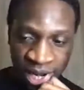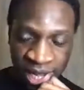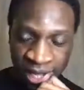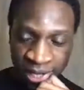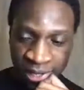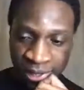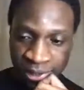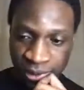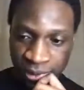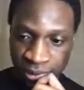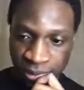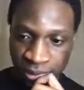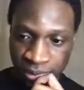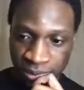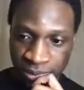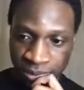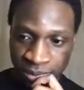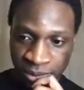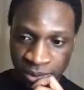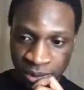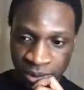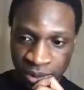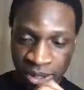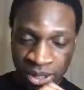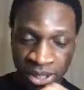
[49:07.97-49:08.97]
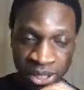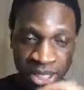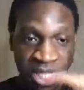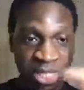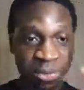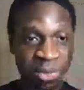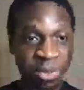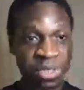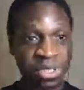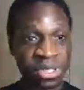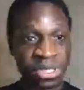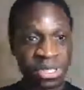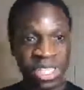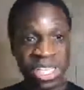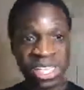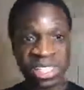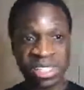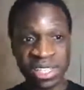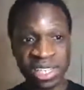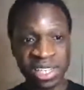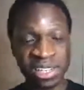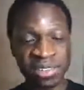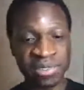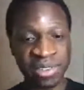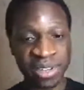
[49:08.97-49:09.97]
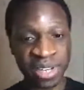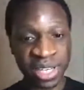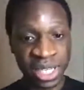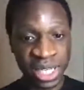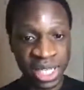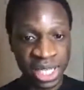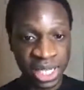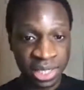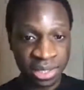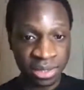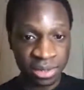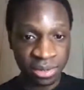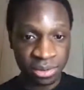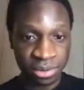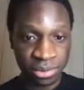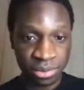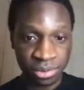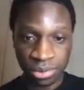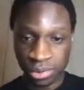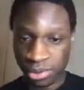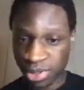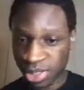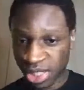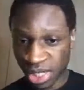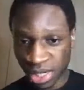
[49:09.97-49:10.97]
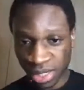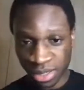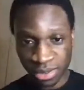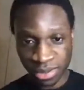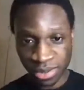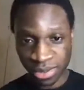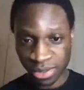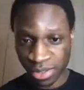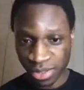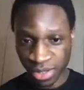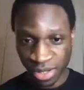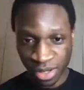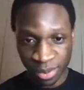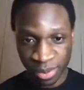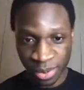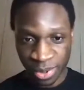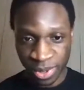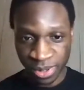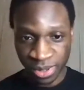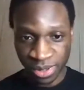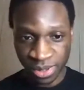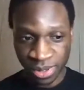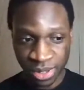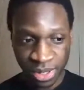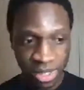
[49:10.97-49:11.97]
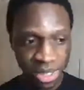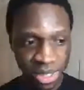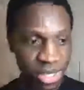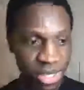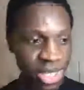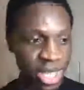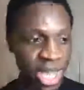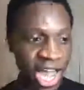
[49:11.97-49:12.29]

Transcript: you're like, this person doesn't even need to share those numbers.